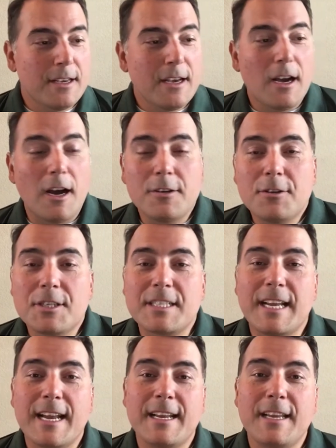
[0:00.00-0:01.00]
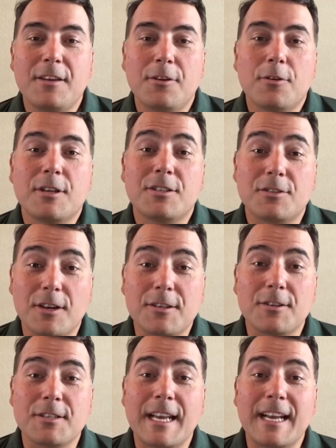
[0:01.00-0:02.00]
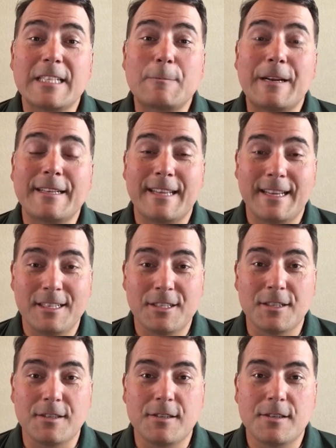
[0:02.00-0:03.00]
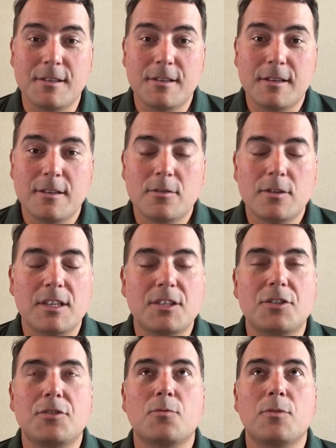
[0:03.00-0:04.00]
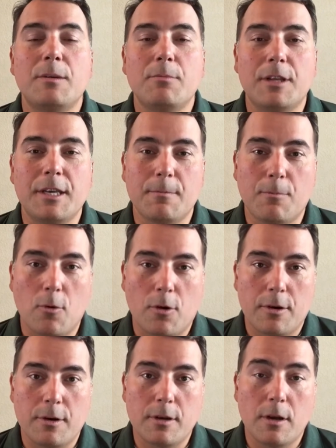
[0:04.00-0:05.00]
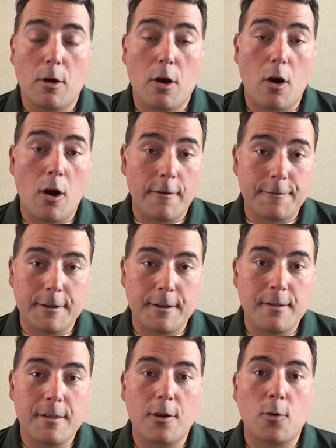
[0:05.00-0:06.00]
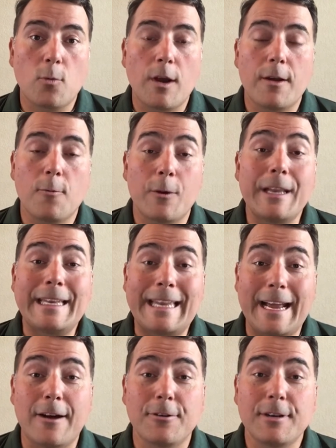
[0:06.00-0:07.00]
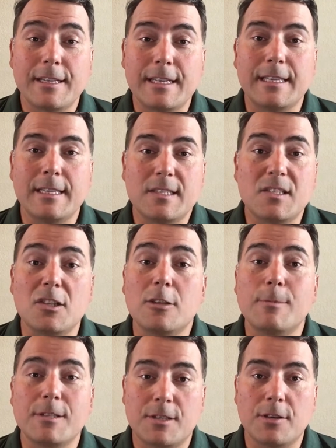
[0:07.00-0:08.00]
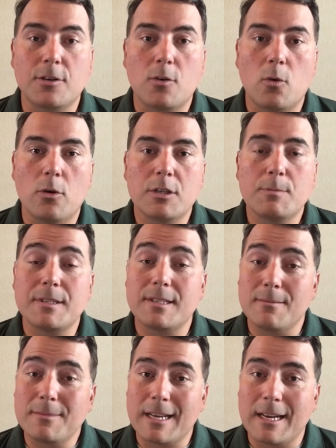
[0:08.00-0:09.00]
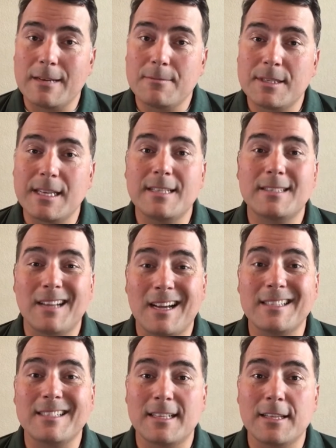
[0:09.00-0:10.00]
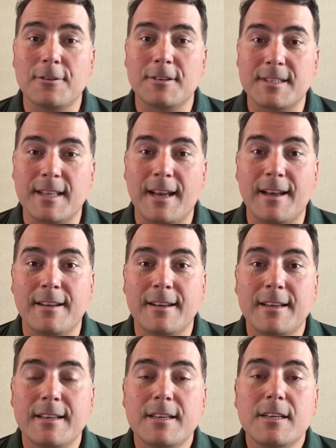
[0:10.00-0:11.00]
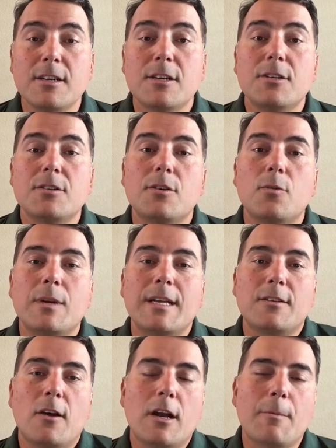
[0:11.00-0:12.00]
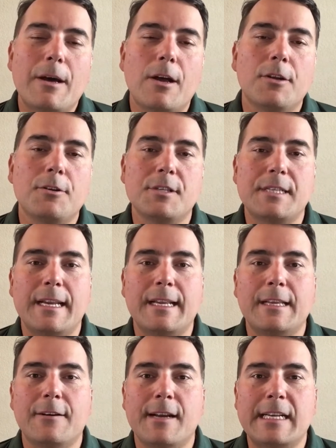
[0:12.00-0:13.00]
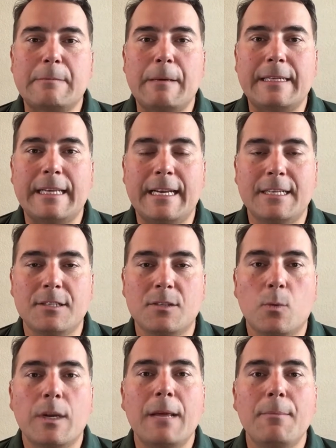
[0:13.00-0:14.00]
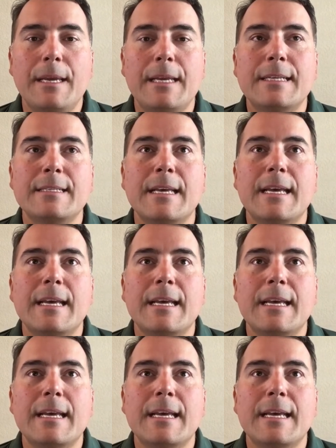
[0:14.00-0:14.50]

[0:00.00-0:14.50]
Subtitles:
understanding your instructor's expectations. Extremely important. Often they're written down in the syllabus of the course, but sometimes it's not as clear as that. So when I talk about understanding their expectations, what I mean is,